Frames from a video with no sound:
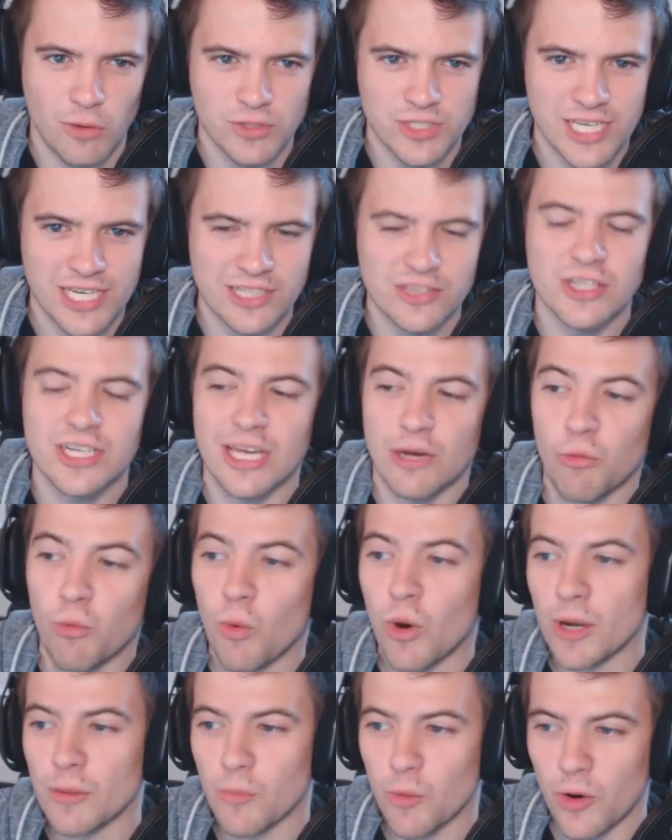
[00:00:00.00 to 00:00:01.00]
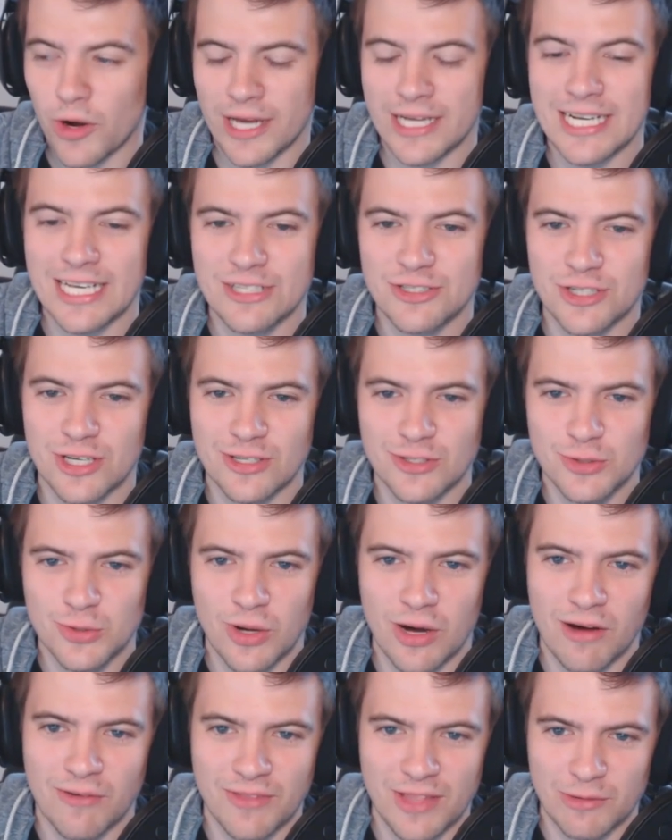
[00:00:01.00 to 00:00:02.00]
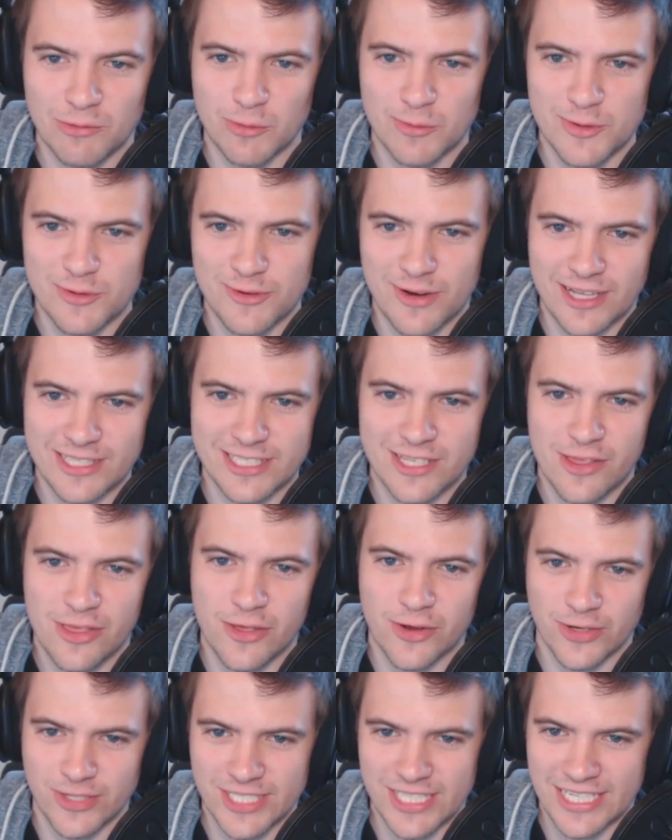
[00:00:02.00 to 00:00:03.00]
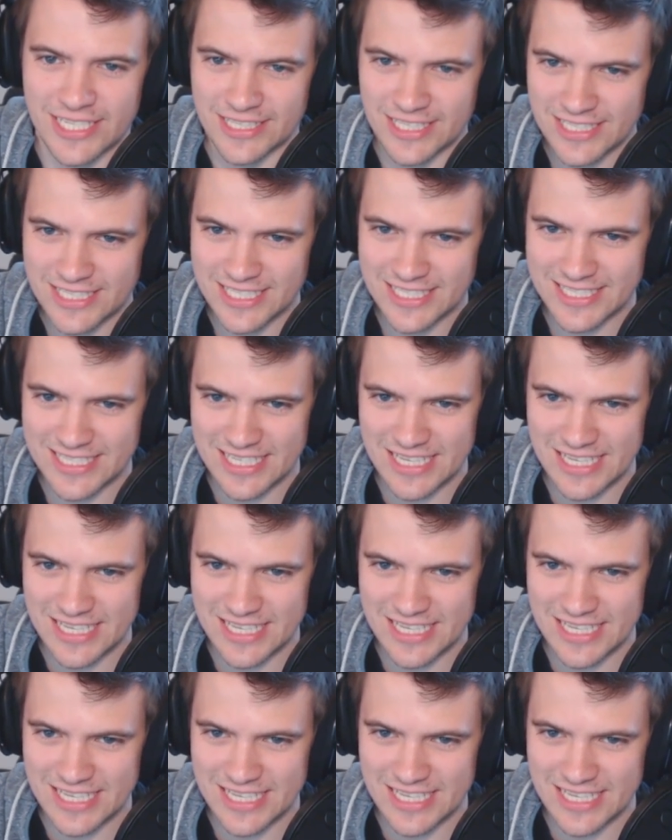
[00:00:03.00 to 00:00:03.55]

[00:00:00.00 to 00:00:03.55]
All right, we'll take a look at one more N H L twelve, then we'll move on to thirteen. This